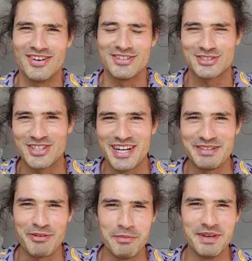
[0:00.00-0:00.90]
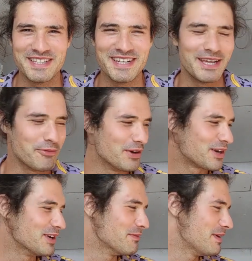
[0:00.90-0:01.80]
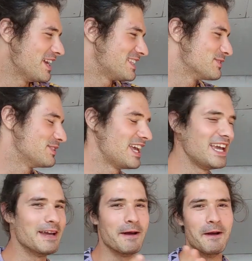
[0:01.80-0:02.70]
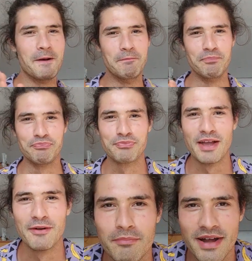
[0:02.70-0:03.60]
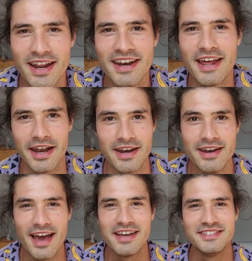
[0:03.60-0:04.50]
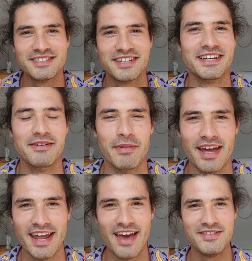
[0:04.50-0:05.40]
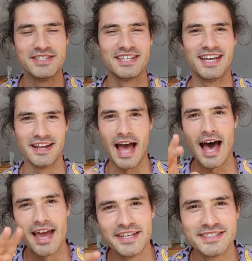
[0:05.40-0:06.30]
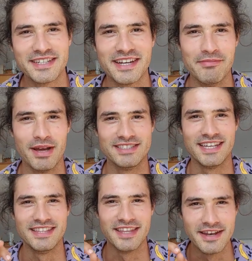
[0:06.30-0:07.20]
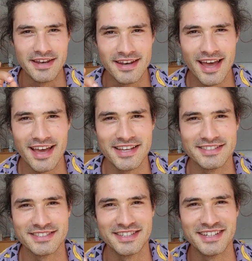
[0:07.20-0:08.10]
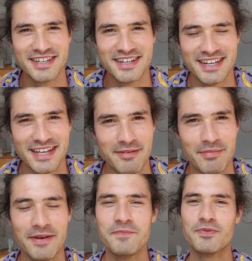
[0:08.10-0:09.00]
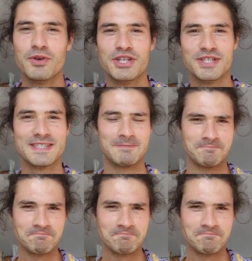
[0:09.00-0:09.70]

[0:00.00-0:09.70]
Straight from Italy. We're gonna make today banana nice cream. And I haven't said ice cream, I said nice cream, which is